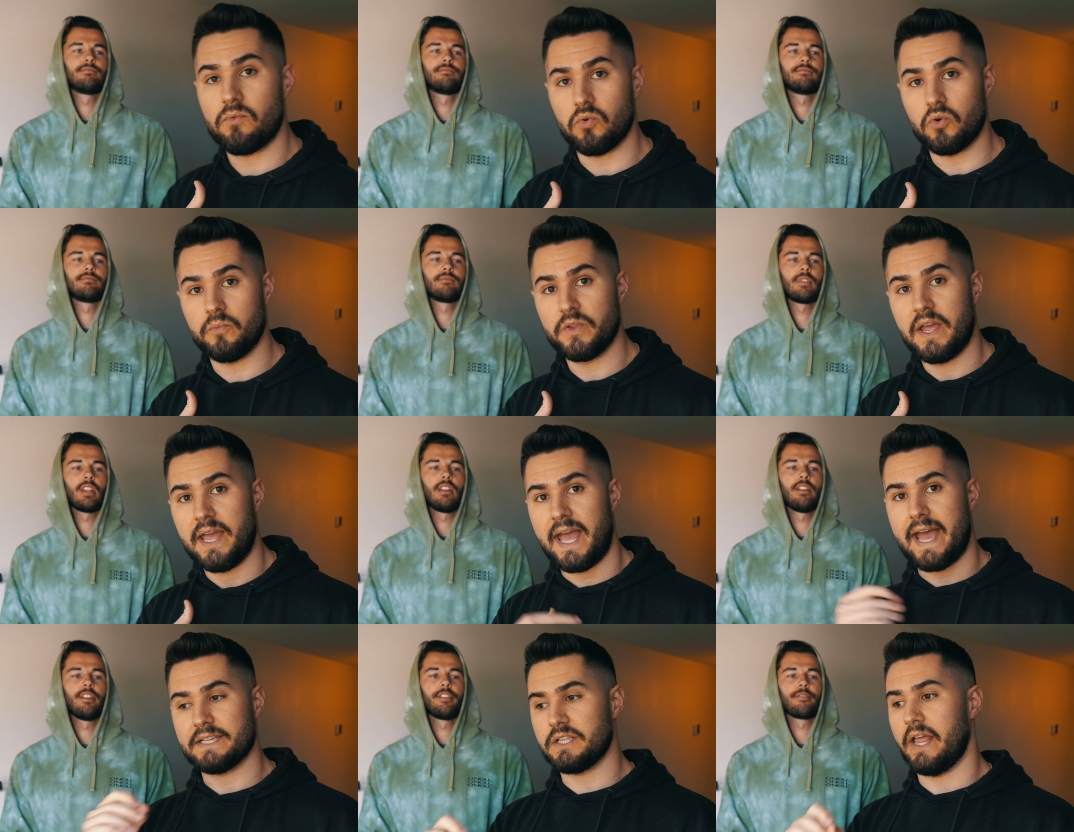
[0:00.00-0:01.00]
Speaker 1: rule.
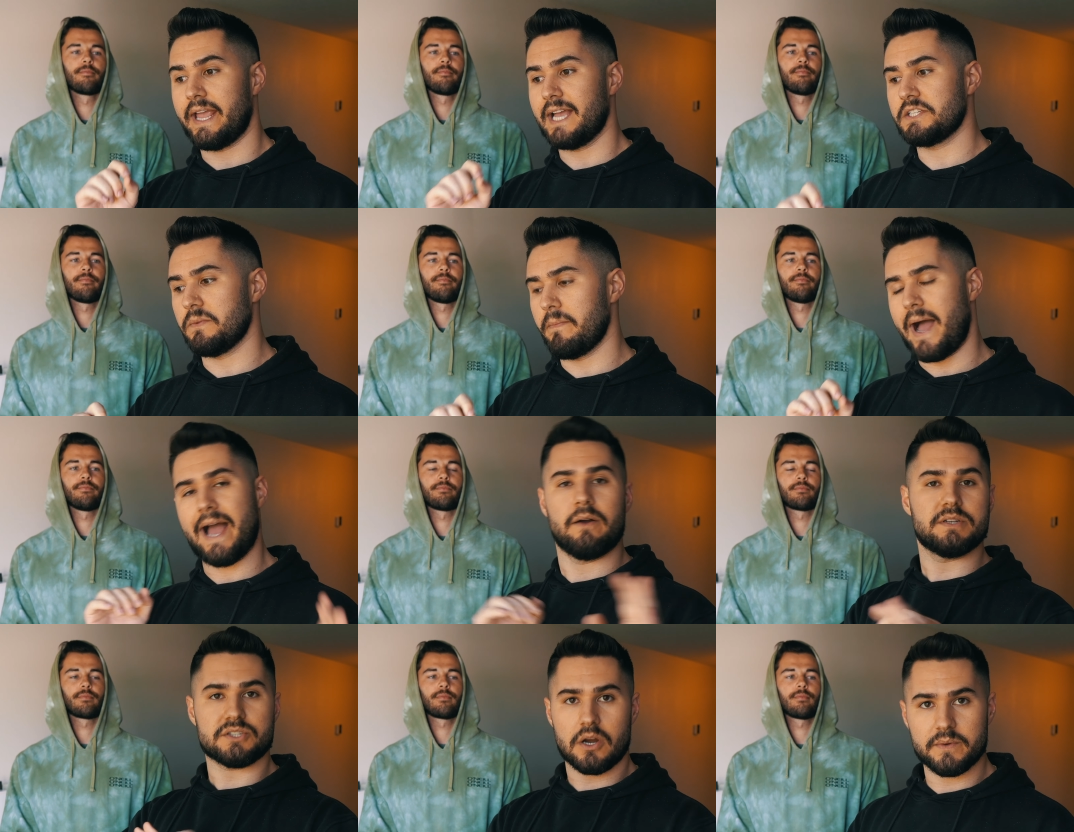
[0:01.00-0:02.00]
As I
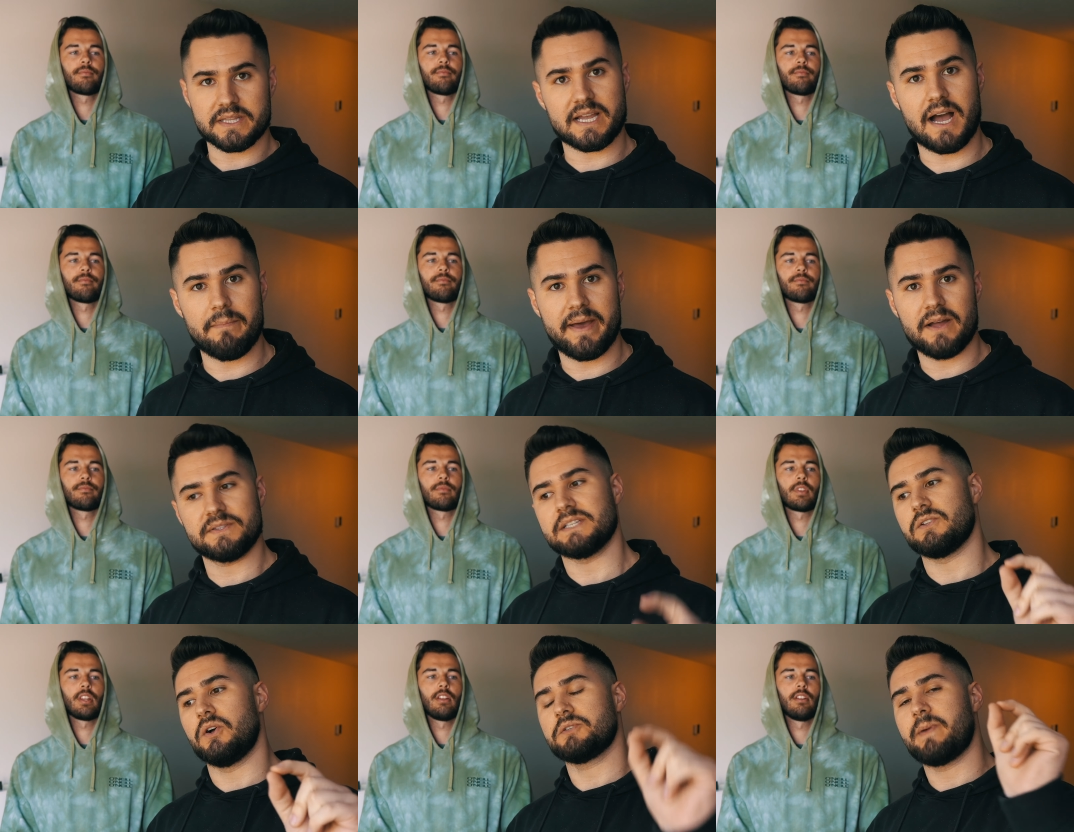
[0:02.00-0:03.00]
always start with the compounds.
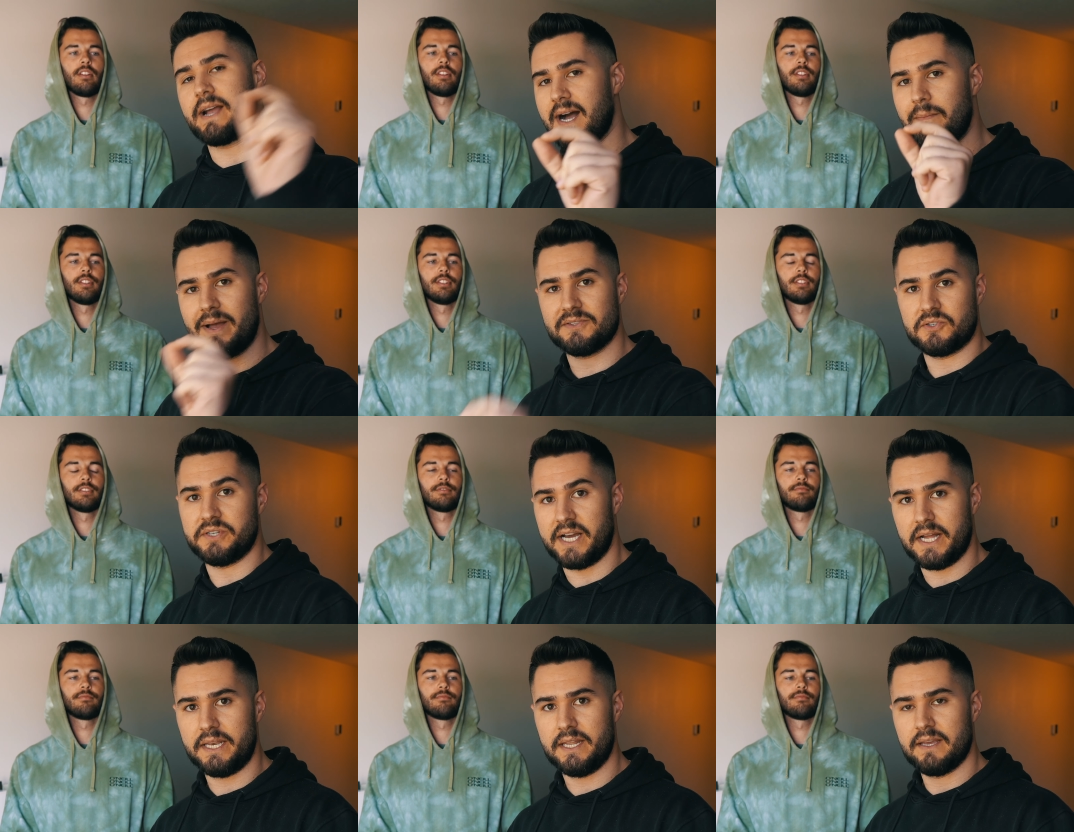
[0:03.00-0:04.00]
As long as my compounds are
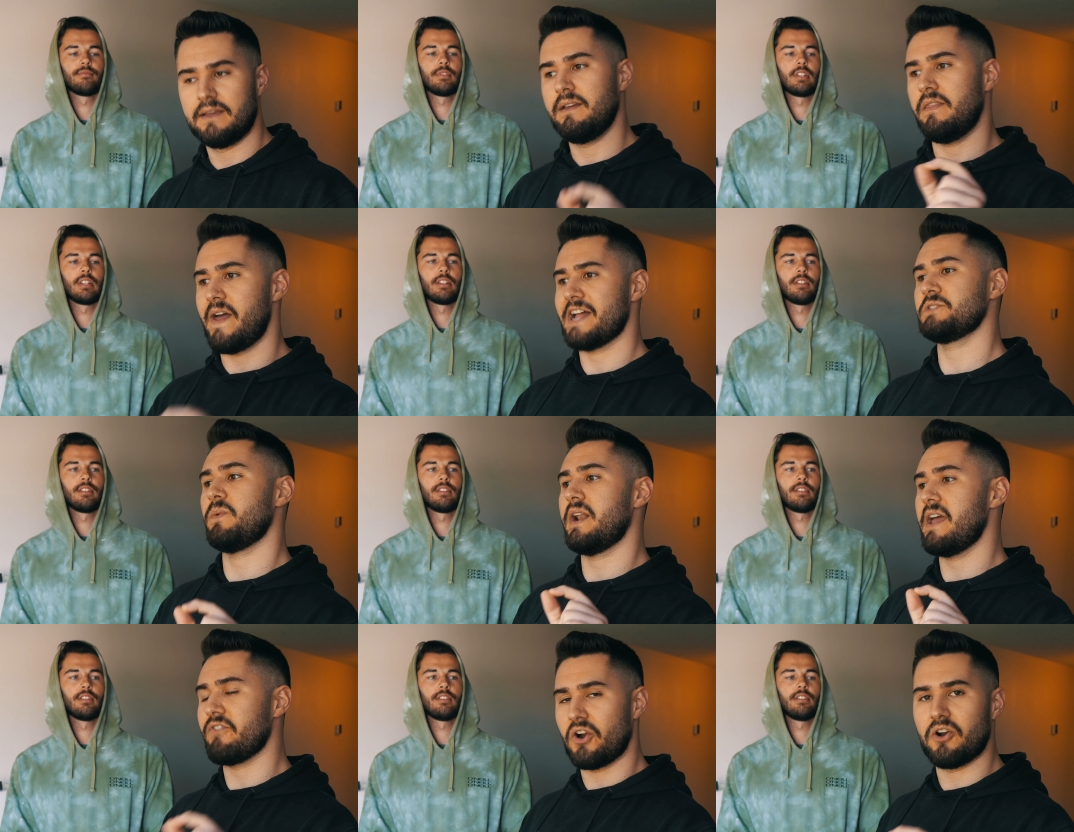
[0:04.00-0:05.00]
done, that's
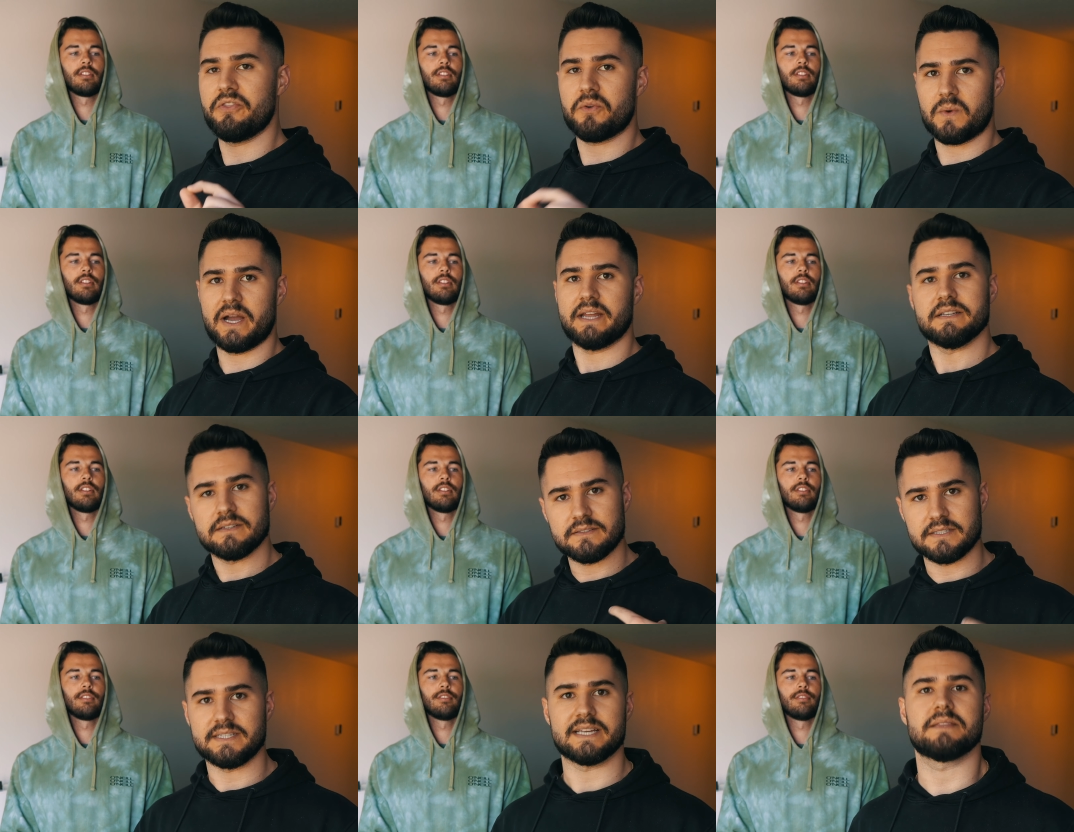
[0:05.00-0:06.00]
when I've earned the right
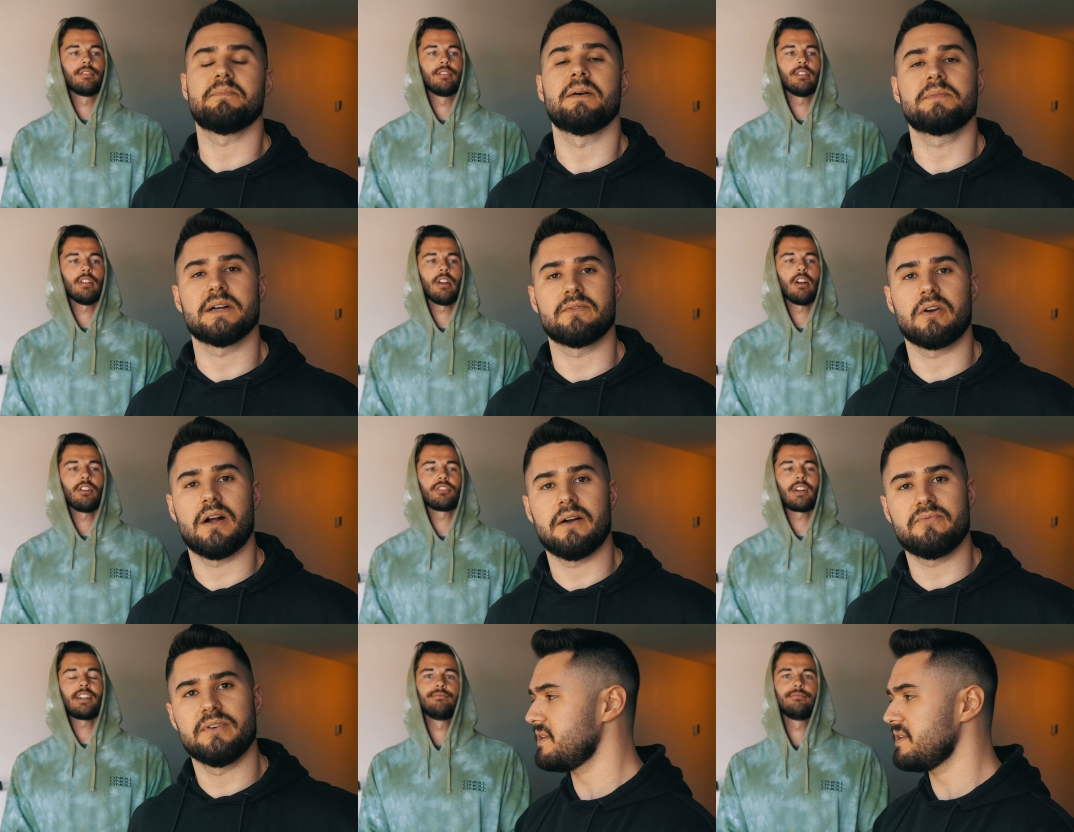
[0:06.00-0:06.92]
to take the pump cover off.